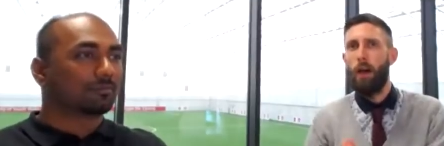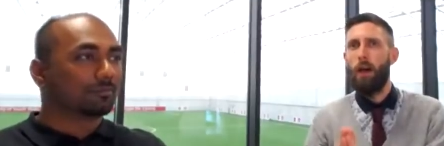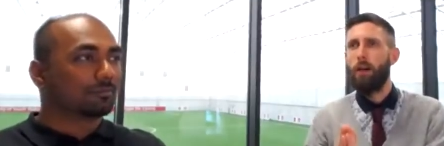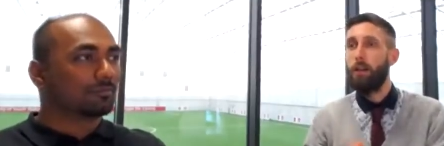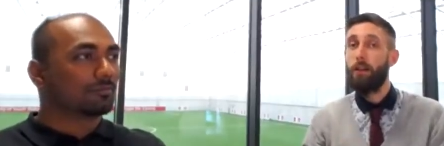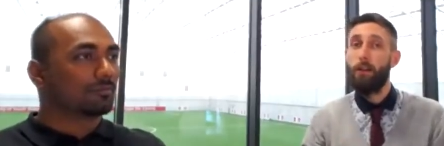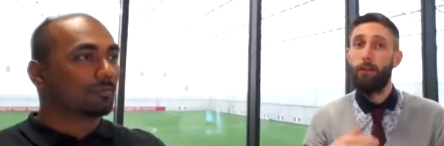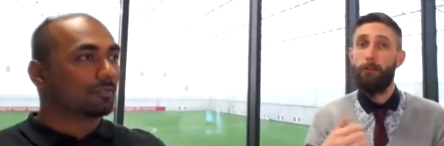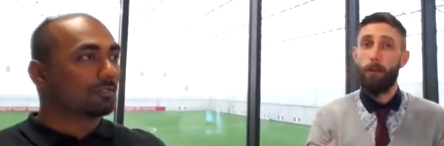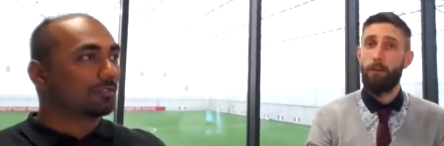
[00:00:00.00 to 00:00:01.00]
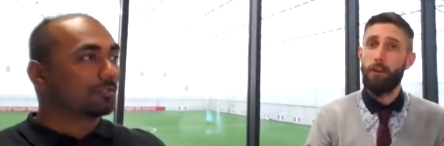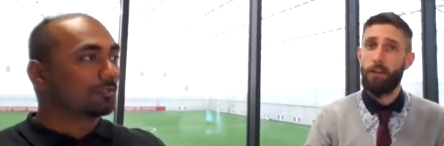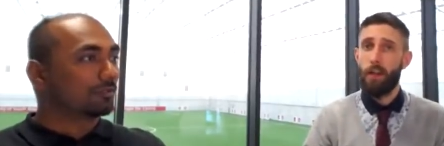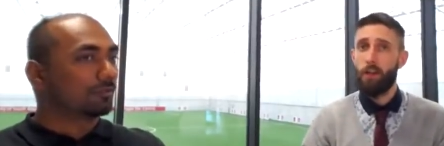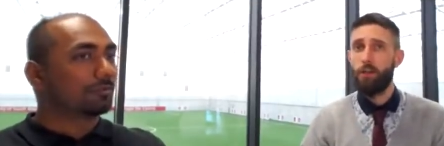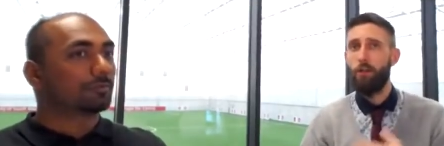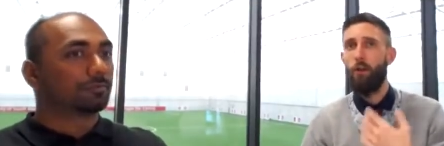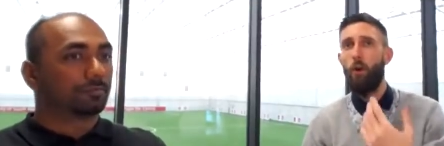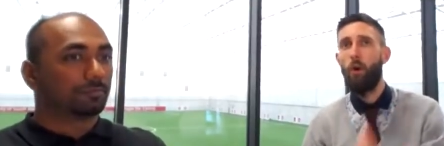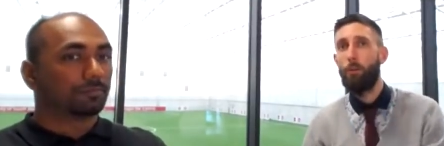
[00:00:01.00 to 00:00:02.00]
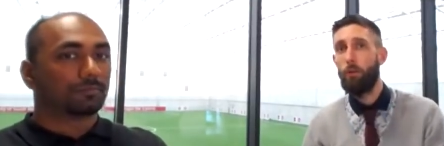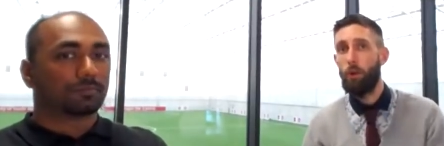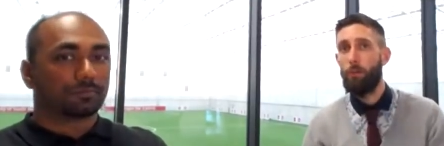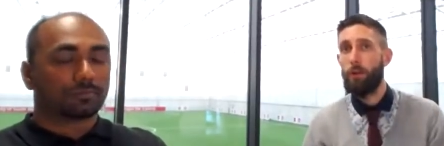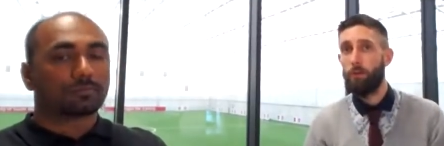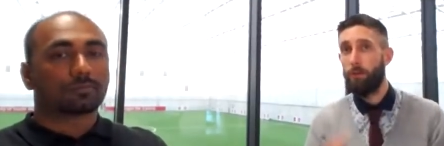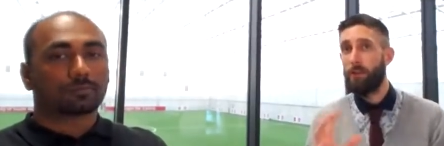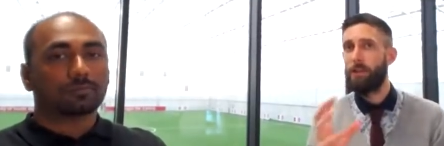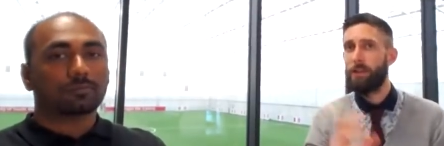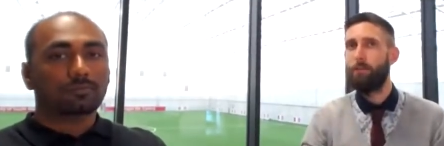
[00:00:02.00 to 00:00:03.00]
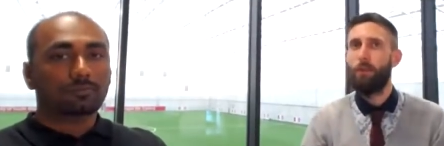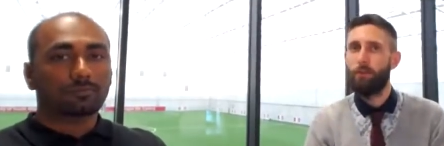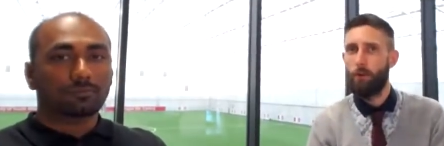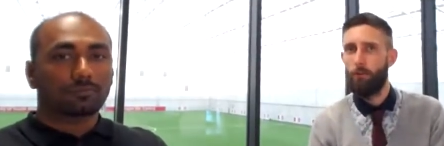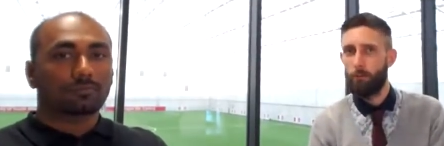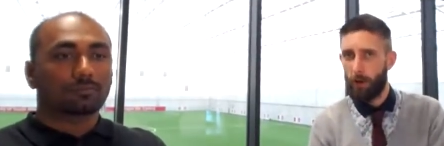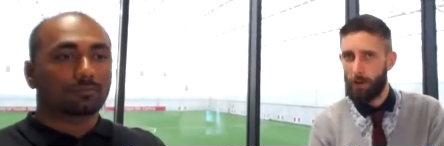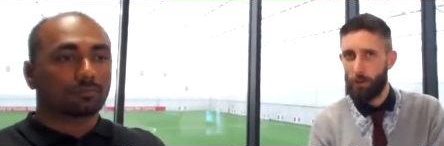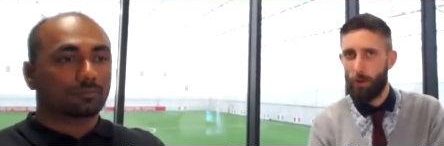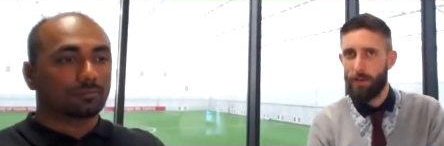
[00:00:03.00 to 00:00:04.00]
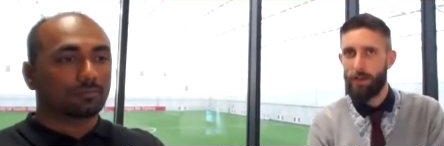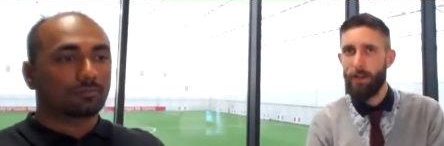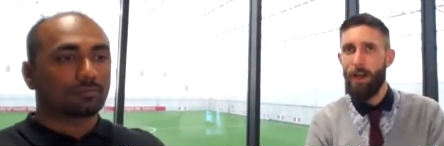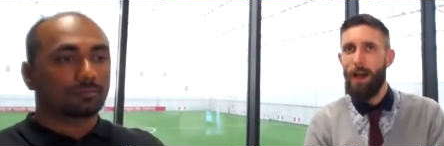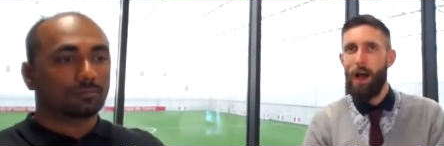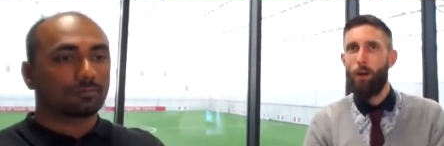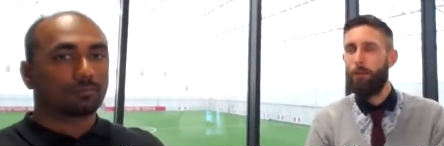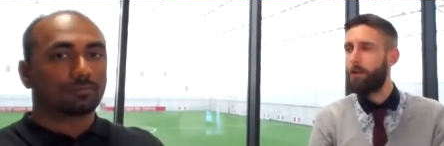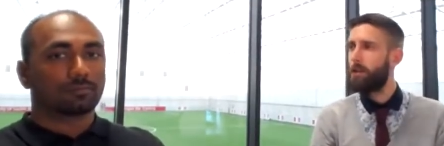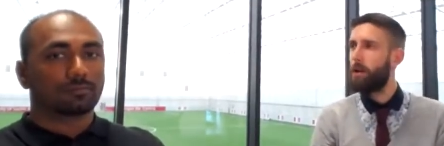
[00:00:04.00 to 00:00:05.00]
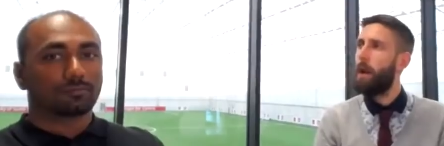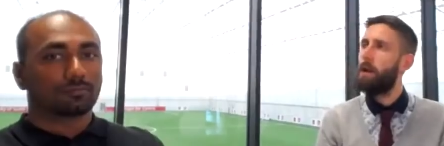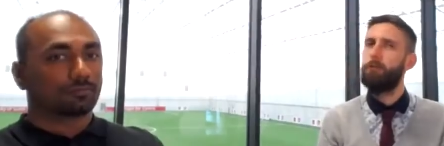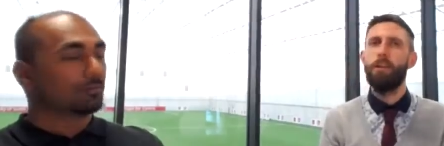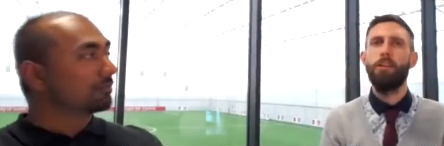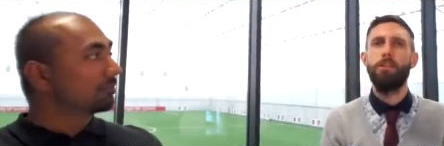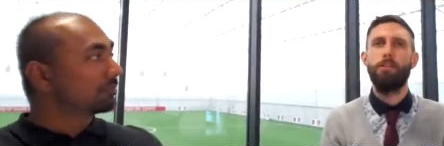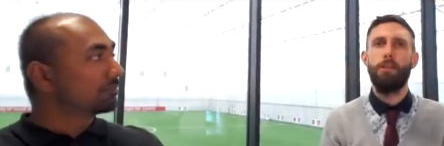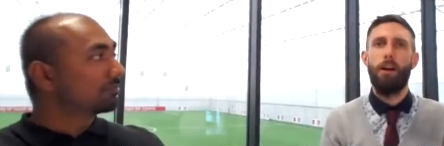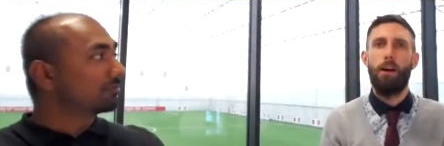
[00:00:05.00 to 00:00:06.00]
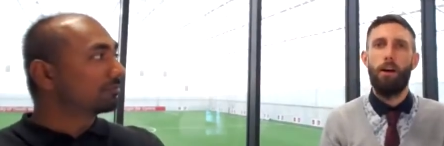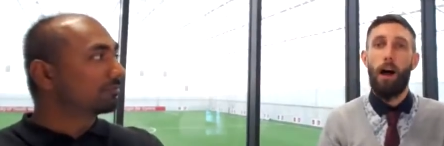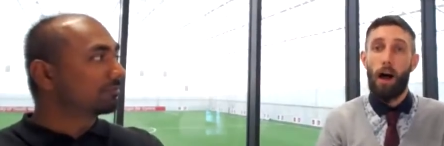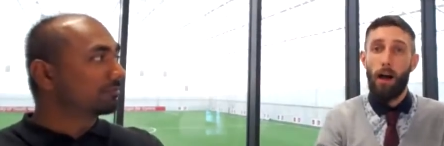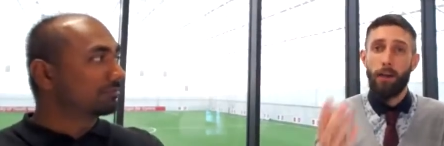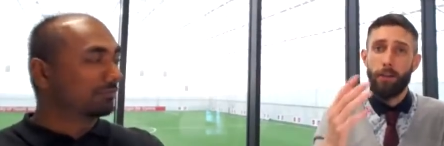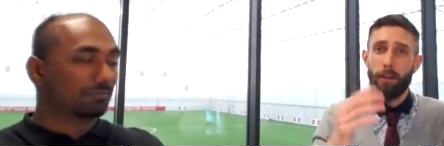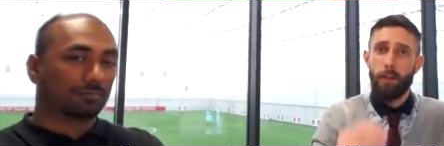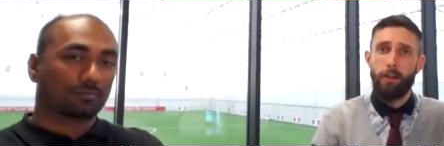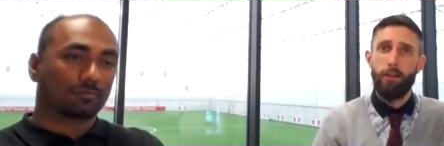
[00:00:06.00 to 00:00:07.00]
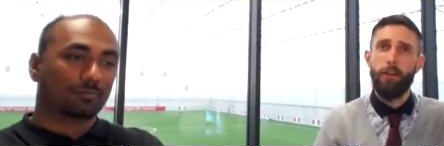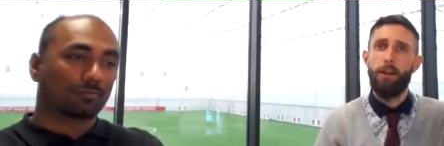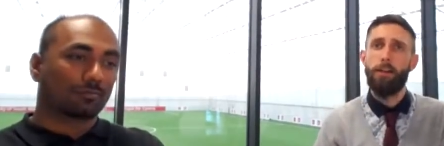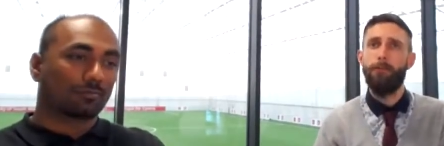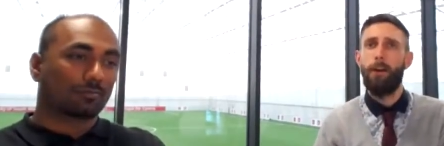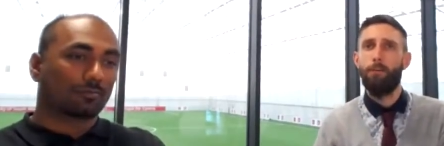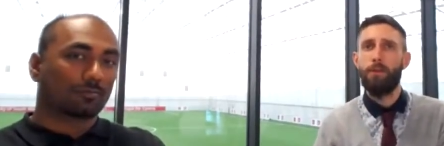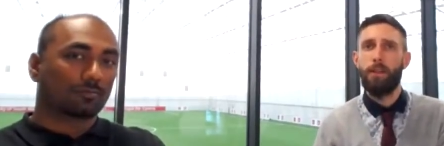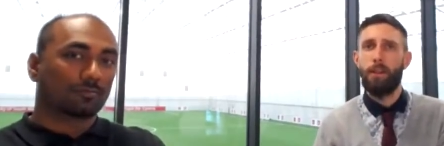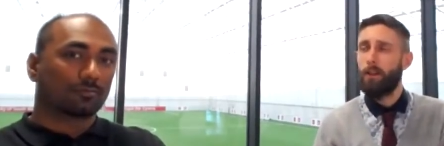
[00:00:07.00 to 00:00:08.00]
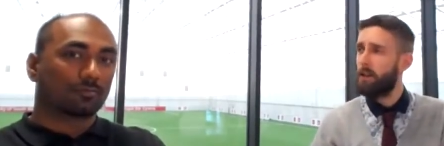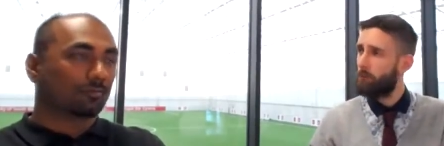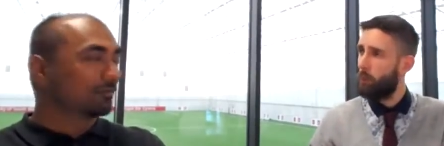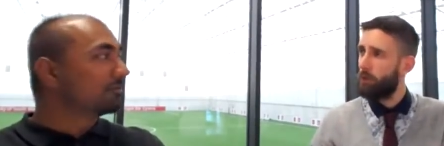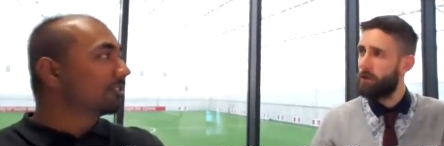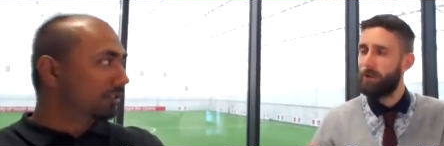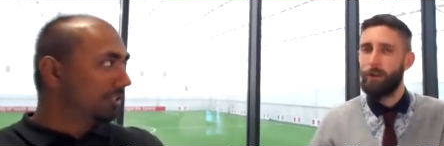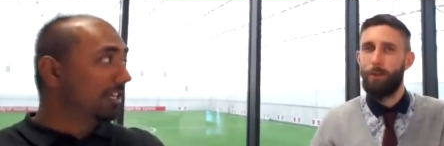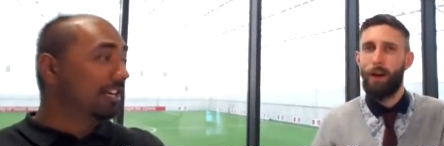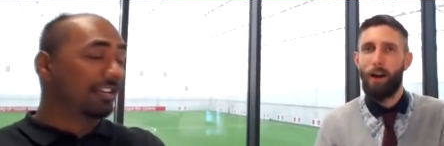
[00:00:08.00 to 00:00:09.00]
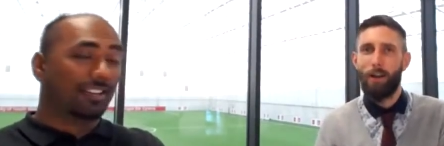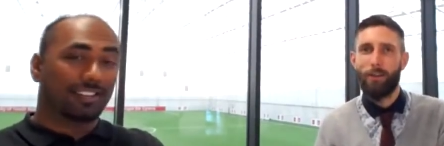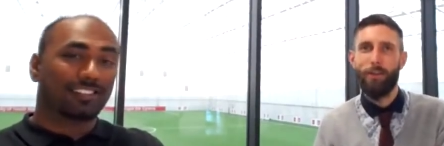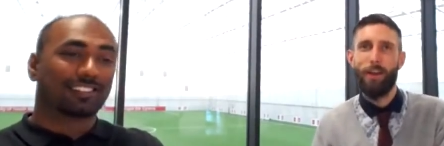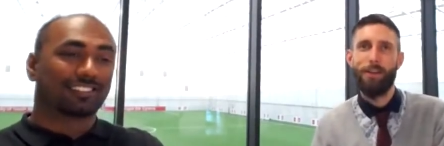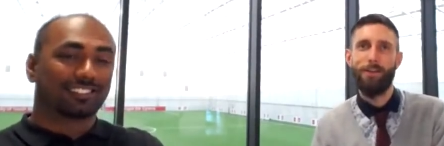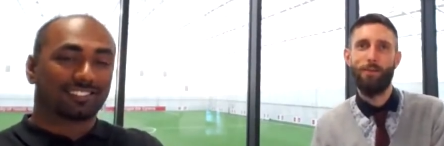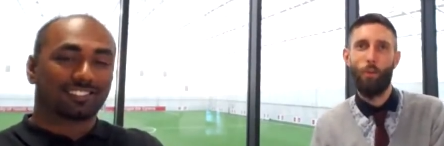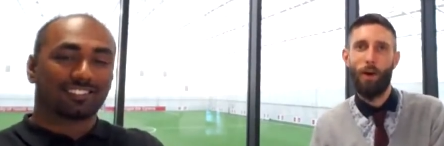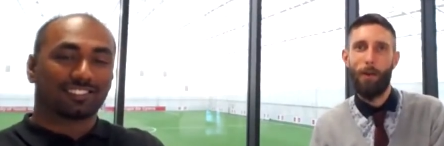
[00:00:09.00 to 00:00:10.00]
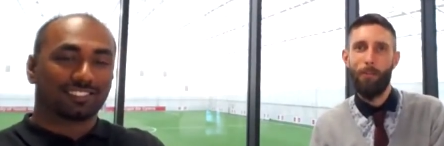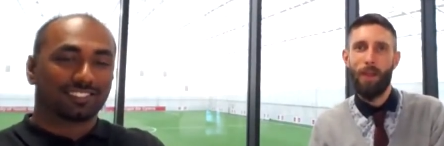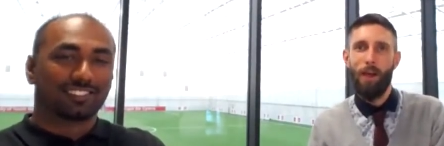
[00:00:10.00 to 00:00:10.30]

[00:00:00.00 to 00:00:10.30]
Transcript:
Speaker 1: uh, either further education or employment within six months of graduating. However, some areas are higher than the 95%. I think sport is a little yeah. bit higher than that as well.